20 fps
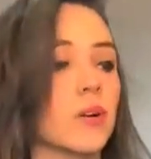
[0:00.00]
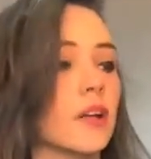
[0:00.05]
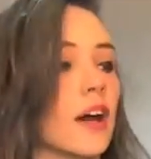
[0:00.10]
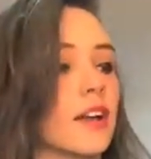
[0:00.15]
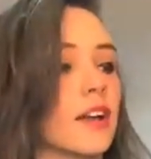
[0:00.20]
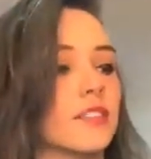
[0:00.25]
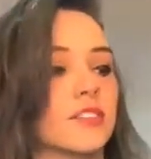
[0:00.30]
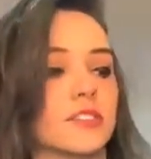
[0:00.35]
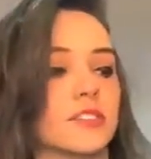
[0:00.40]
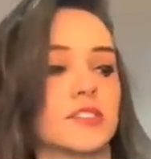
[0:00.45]
I
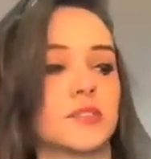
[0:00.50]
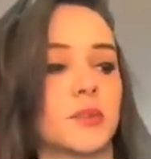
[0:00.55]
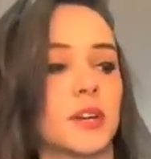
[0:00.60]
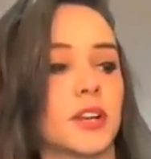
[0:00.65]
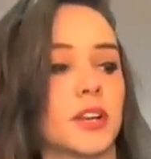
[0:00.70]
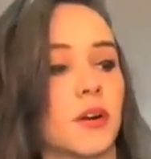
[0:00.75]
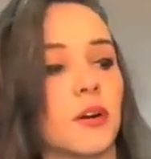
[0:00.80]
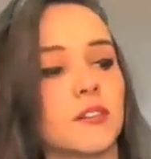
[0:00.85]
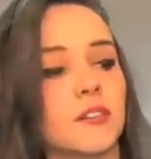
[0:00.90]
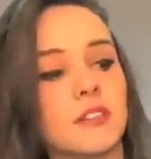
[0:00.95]
just
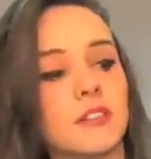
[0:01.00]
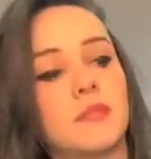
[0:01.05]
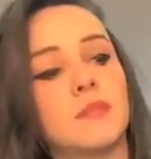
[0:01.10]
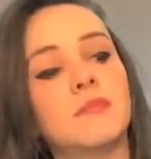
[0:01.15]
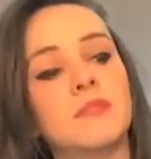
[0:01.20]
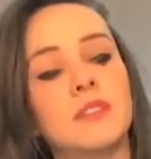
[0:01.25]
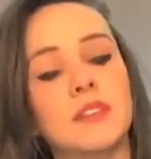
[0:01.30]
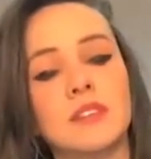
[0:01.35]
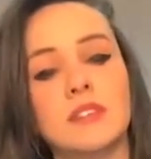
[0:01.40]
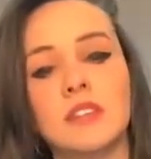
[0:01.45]
recorded
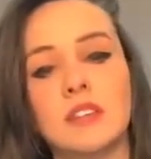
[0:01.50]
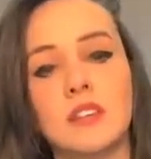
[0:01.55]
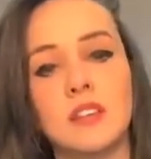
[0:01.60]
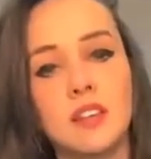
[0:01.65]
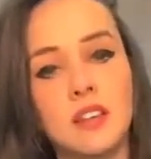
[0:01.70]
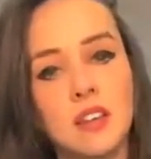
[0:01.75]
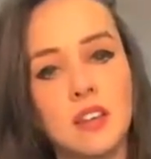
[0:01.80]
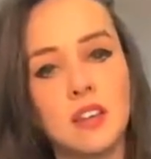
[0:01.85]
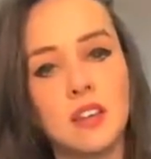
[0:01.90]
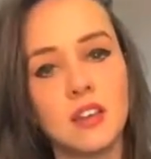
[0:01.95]
the
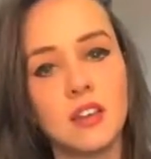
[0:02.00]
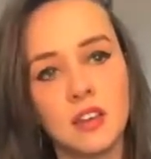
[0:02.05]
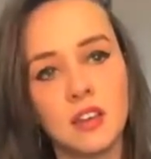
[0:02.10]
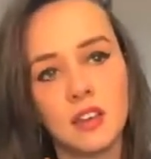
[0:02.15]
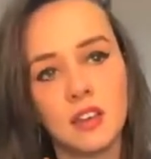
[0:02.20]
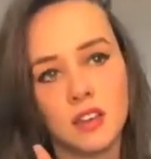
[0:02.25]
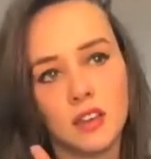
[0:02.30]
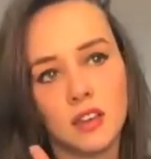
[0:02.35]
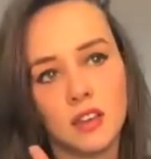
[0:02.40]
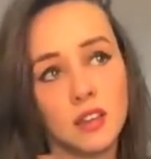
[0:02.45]

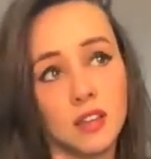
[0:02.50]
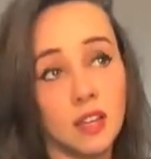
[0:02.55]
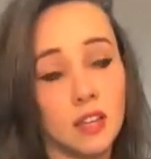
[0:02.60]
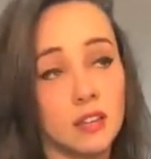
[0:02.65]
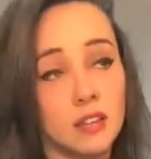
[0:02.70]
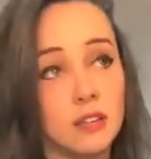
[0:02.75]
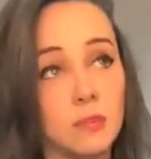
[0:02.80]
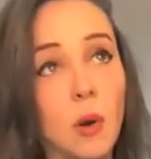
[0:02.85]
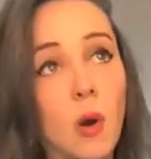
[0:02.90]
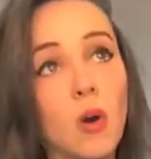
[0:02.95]

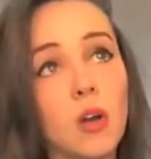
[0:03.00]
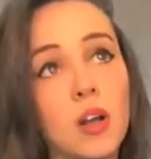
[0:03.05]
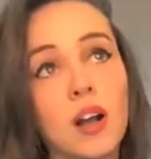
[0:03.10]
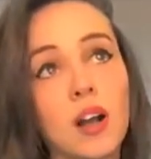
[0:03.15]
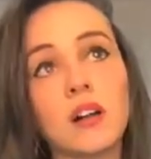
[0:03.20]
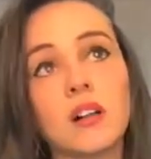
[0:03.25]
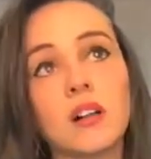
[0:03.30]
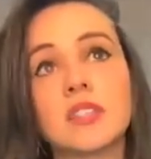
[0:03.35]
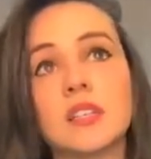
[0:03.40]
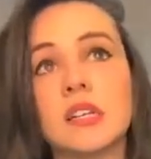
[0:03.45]

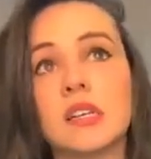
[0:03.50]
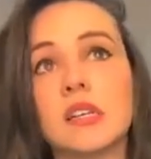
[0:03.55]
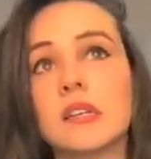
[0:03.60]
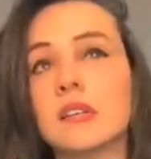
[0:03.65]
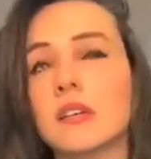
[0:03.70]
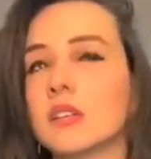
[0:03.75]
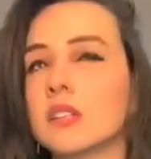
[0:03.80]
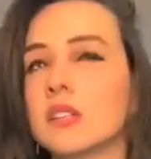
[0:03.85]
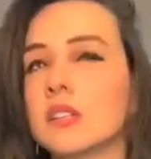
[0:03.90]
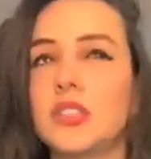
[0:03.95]
vocals
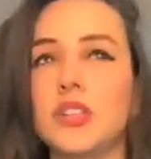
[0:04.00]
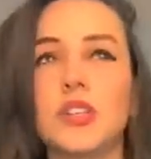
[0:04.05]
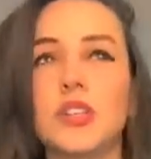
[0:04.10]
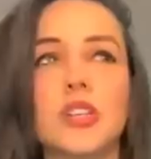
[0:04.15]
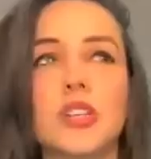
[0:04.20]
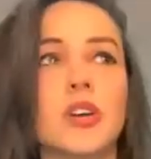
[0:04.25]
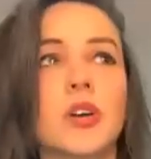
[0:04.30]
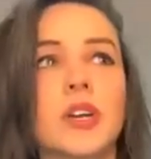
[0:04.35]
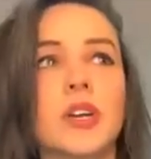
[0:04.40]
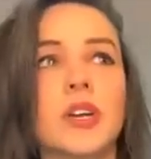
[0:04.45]
on a
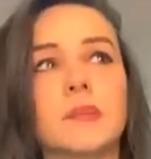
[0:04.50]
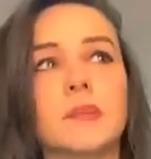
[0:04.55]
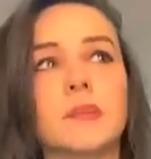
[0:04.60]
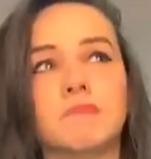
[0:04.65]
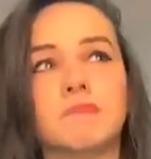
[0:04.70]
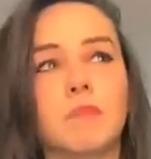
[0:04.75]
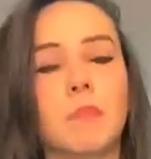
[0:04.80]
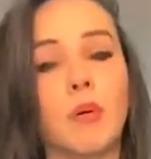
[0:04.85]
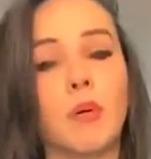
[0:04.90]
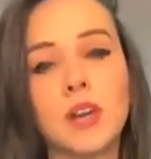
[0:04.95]
studio in
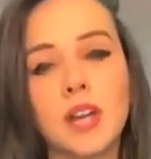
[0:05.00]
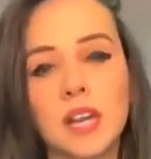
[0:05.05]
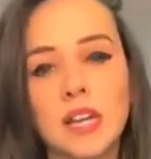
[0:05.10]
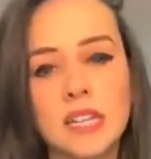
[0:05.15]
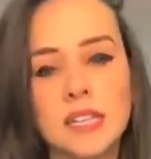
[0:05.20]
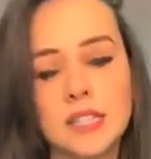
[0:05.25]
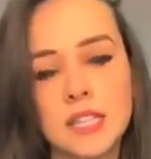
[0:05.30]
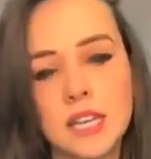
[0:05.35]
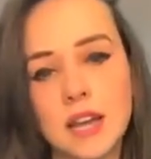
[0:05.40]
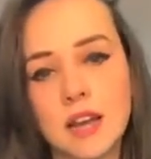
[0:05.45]
Pune,
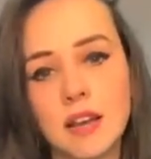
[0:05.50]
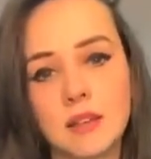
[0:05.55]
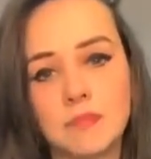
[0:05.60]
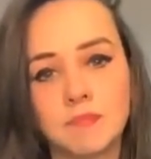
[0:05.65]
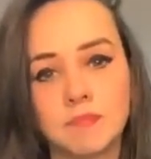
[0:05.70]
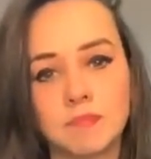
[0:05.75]
India.